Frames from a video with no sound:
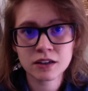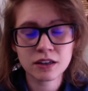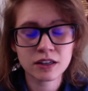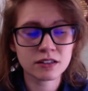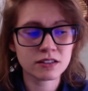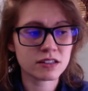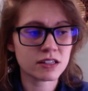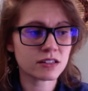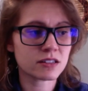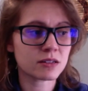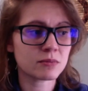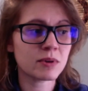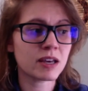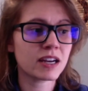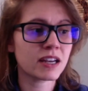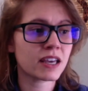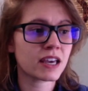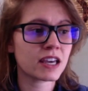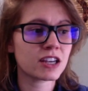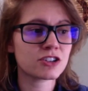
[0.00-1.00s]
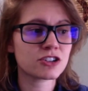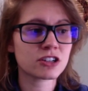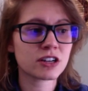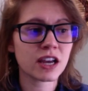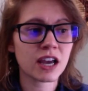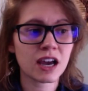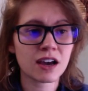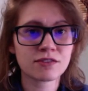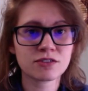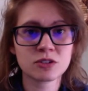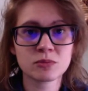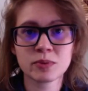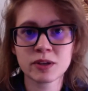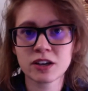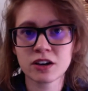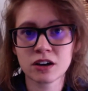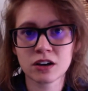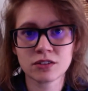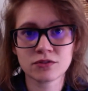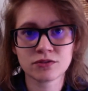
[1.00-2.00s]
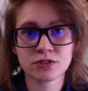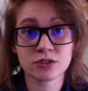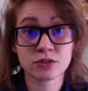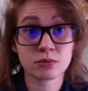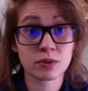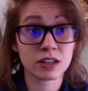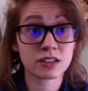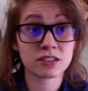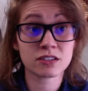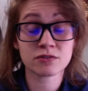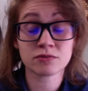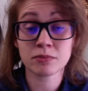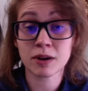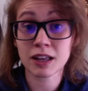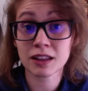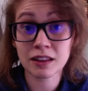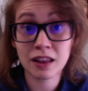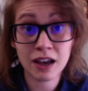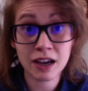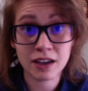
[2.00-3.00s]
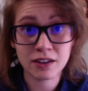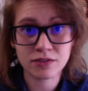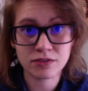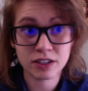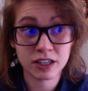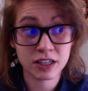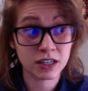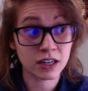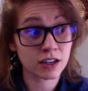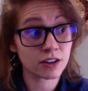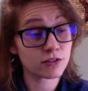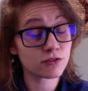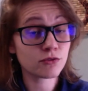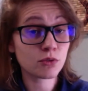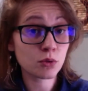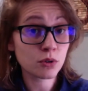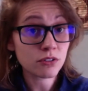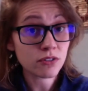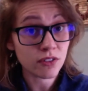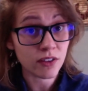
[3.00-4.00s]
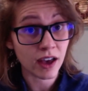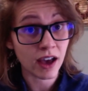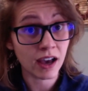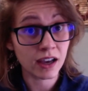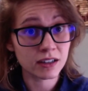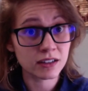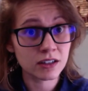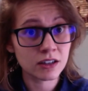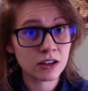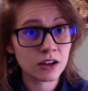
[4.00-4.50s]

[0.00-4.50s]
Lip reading: Is this a medication I have to be on for the rest of my life? Can I afford that?